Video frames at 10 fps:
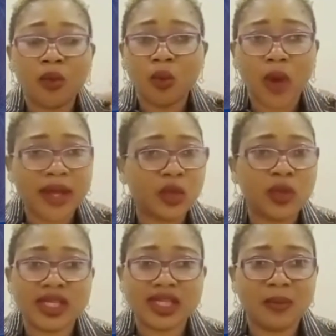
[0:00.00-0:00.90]
why do we
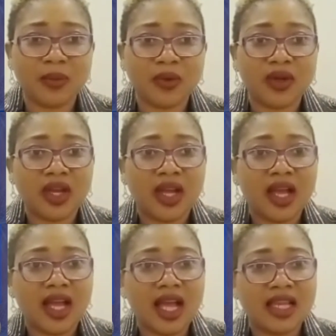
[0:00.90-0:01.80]
sleep?
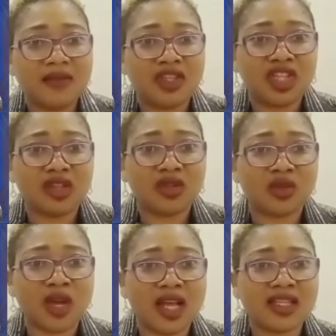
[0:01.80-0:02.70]
And if the child does
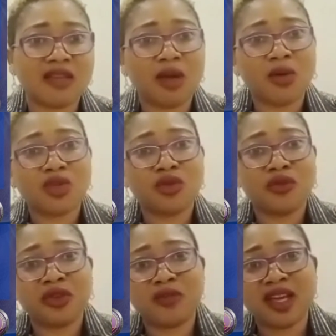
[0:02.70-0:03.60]
not answer, you might want to
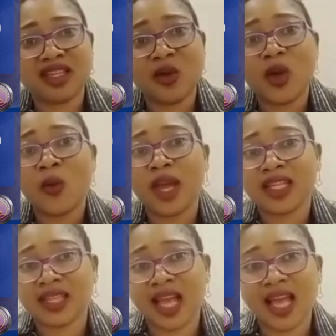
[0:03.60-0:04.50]
rephrase by saying, when we are
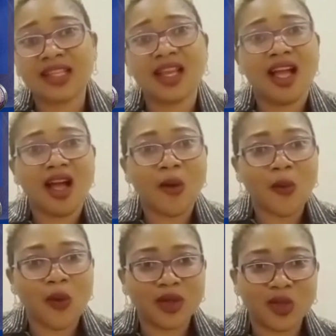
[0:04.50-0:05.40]
tired,
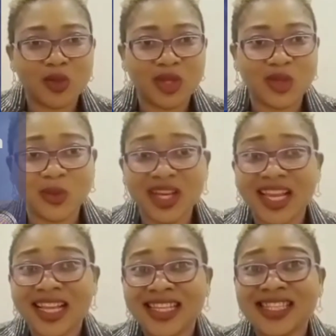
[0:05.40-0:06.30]
what do we do?
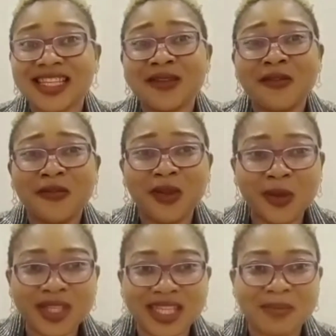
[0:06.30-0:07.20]
These are the few
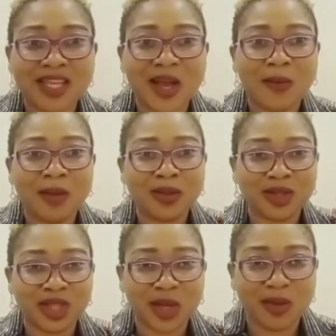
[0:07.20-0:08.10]
tips I'll be able to
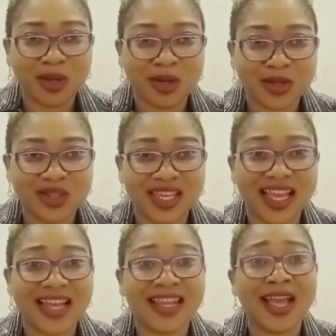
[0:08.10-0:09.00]
share with us today,
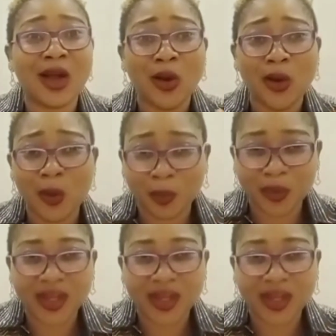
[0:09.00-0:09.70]
and I hope